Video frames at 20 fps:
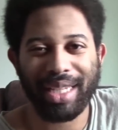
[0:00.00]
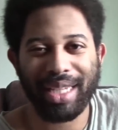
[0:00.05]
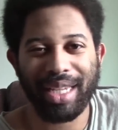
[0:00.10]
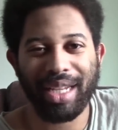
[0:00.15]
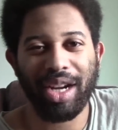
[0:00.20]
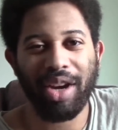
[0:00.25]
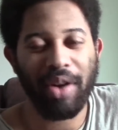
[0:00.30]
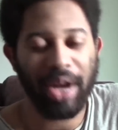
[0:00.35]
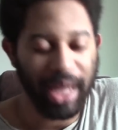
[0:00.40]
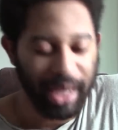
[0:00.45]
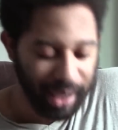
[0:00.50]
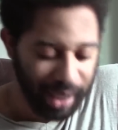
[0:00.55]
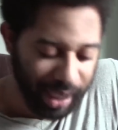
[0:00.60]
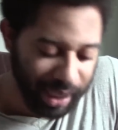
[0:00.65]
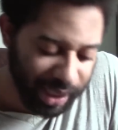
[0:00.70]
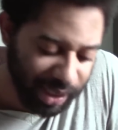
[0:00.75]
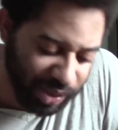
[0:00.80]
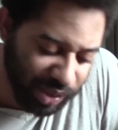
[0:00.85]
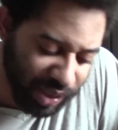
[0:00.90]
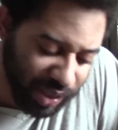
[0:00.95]
You know, and
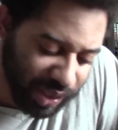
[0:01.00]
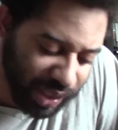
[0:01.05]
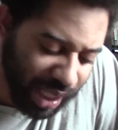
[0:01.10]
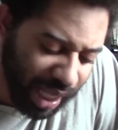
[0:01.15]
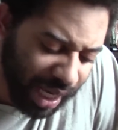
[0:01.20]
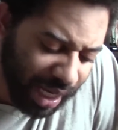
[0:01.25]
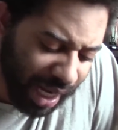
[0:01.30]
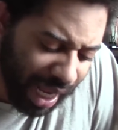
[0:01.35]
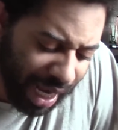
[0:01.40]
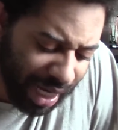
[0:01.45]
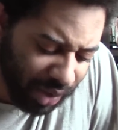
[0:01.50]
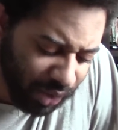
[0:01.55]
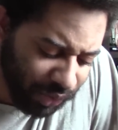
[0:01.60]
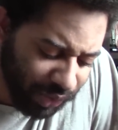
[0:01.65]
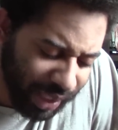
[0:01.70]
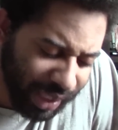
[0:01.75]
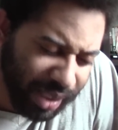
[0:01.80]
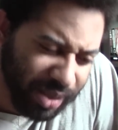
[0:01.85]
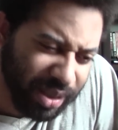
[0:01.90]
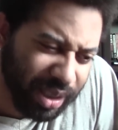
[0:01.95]
there's just not, I don't
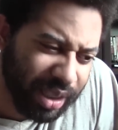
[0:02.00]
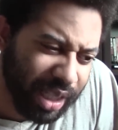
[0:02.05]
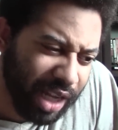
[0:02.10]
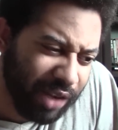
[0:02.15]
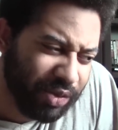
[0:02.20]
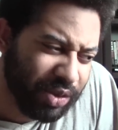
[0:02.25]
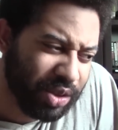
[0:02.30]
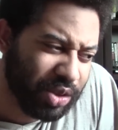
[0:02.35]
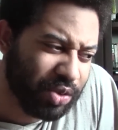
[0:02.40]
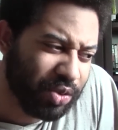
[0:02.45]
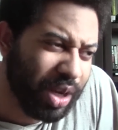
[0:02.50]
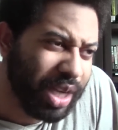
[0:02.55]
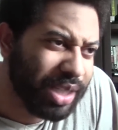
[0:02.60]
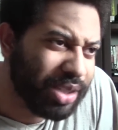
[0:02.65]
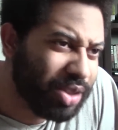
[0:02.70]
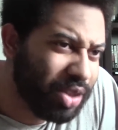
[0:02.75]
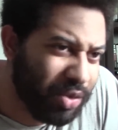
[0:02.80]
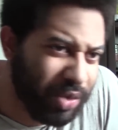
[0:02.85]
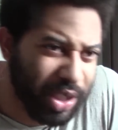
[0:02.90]
think there's enough trust or